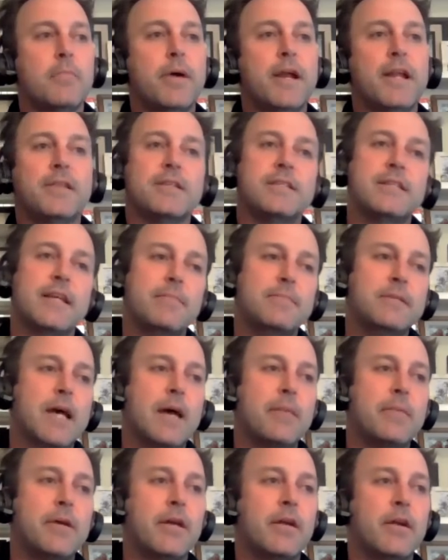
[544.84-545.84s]
But at the same
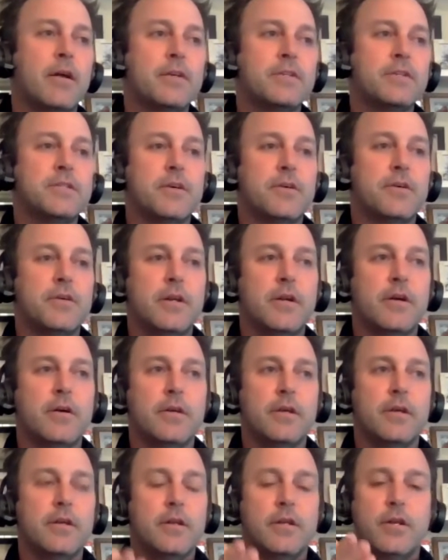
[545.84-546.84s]
time, it can also, you
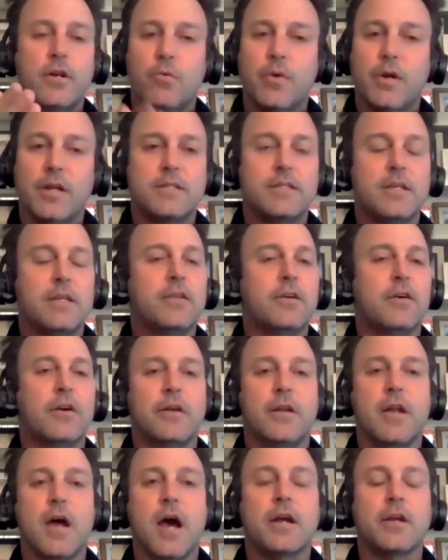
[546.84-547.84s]
don't want to sit there
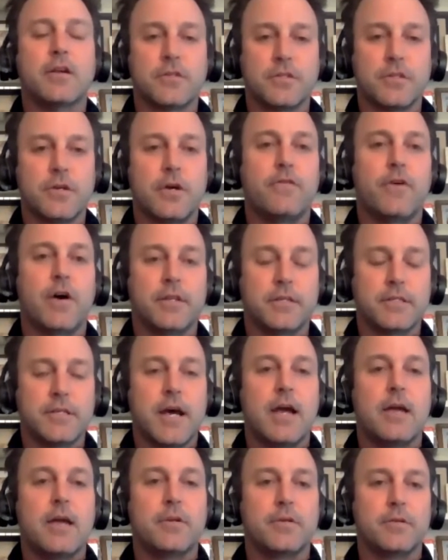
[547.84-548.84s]
and knock yourself all the
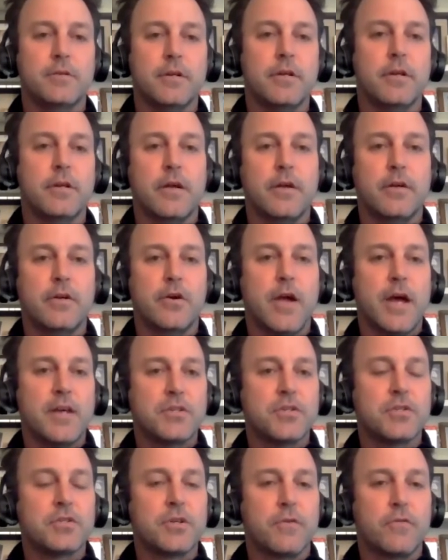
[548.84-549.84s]
time and,
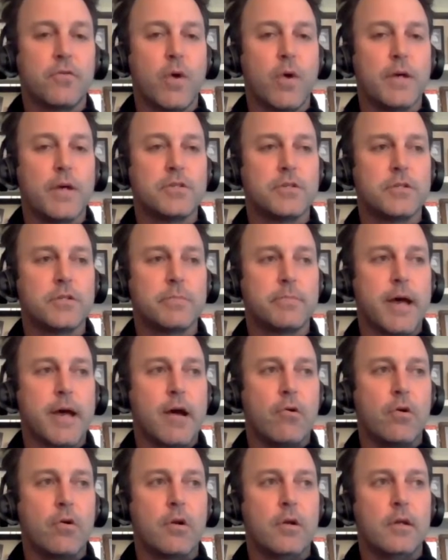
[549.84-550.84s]
ask yourself questions
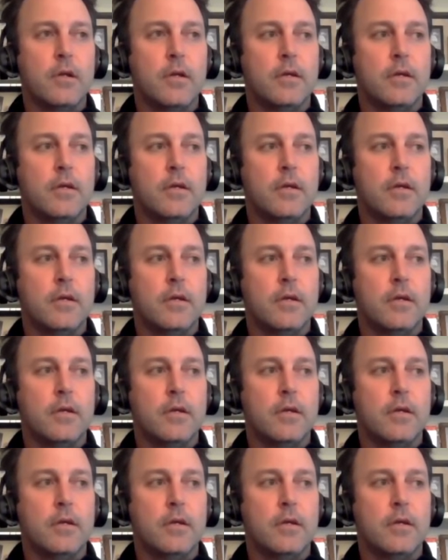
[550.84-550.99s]
about,